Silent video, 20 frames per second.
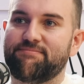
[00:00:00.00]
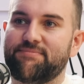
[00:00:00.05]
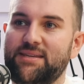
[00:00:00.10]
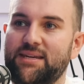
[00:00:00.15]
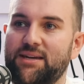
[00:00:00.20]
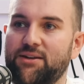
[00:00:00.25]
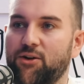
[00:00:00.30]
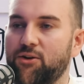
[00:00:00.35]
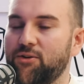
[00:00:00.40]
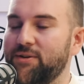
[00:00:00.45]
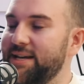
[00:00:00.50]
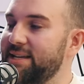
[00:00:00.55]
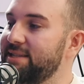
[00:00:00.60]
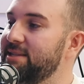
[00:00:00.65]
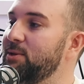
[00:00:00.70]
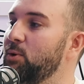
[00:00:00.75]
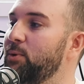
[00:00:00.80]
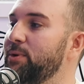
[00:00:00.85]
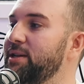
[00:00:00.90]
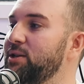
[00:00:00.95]
it's
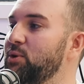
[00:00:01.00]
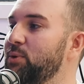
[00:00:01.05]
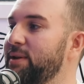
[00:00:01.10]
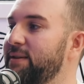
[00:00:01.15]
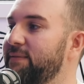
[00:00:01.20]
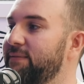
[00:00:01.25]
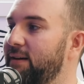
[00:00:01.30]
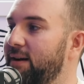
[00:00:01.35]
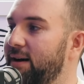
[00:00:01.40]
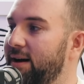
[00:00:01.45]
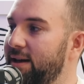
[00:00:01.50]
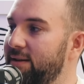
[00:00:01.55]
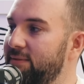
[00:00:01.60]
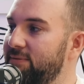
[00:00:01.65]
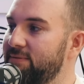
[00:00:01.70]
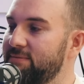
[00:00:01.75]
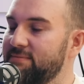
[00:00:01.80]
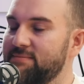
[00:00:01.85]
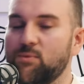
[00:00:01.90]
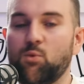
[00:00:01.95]

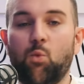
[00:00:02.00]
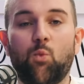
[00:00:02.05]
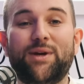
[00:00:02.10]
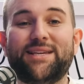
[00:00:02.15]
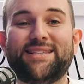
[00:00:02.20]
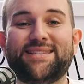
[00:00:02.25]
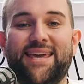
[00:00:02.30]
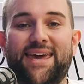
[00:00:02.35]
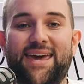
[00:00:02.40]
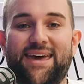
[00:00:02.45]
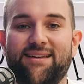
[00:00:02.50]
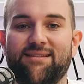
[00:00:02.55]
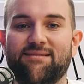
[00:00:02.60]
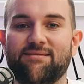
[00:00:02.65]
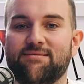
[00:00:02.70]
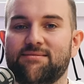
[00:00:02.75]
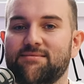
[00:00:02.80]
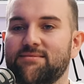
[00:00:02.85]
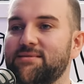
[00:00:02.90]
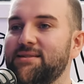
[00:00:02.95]
2025. We said,
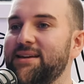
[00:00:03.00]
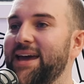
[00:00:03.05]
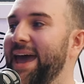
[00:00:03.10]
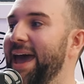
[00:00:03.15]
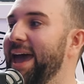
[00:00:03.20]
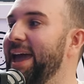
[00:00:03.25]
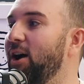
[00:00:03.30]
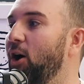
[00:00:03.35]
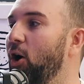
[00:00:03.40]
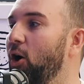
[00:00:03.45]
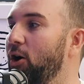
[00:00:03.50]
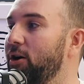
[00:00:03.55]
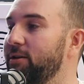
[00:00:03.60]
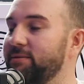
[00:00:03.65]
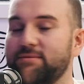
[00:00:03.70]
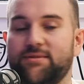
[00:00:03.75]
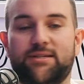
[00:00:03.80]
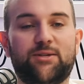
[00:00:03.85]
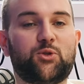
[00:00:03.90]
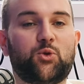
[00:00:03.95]
hang
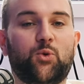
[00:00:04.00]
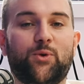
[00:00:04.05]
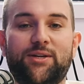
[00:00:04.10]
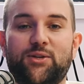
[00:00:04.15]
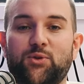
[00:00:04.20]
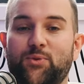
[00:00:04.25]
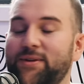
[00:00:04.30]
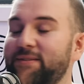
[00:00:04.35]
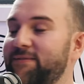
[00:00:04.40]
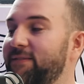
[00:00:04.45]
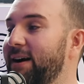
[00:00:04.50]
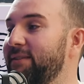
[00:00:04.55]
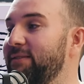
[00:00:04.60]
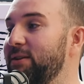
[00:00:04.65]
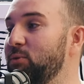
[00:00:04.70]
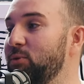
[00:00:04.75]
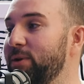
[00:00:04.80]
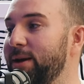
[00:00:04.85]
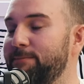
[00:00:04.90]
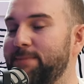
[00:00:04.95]
on till 2025,
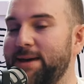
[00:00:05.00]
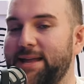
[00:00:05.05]
it will get